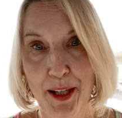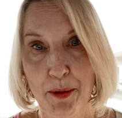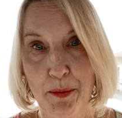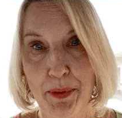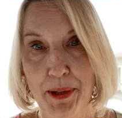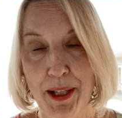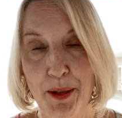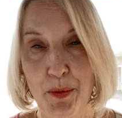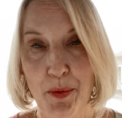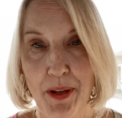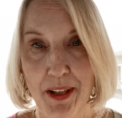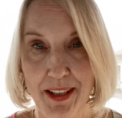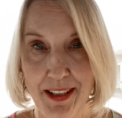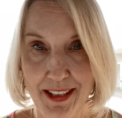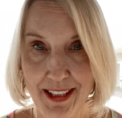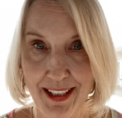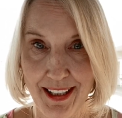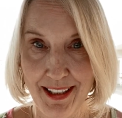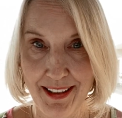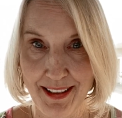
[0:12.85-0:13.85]
but I wanted
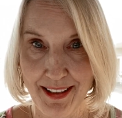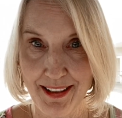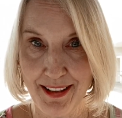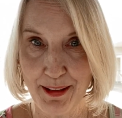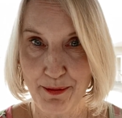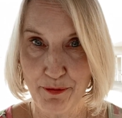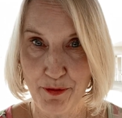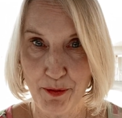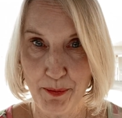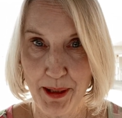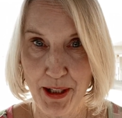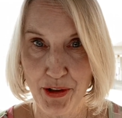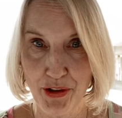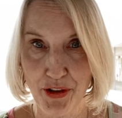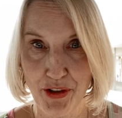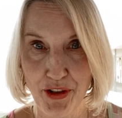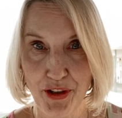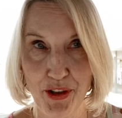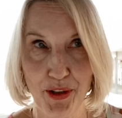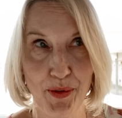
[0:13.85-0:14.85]
to get this
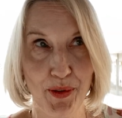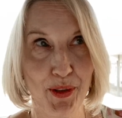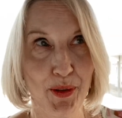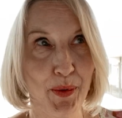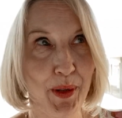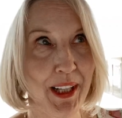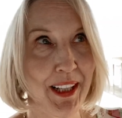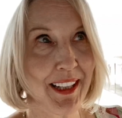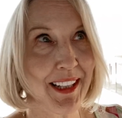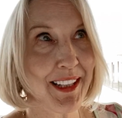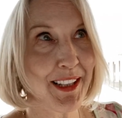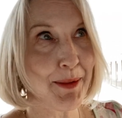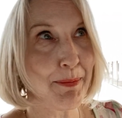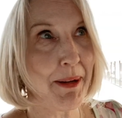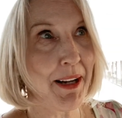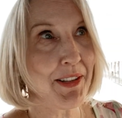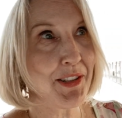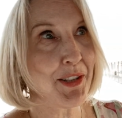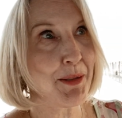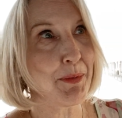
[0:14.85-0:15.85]
information to you as quickly as
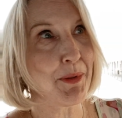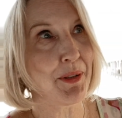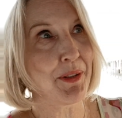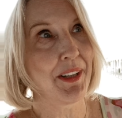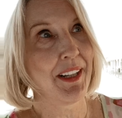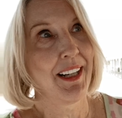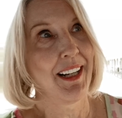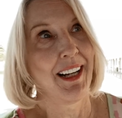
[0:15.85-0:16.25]
possible.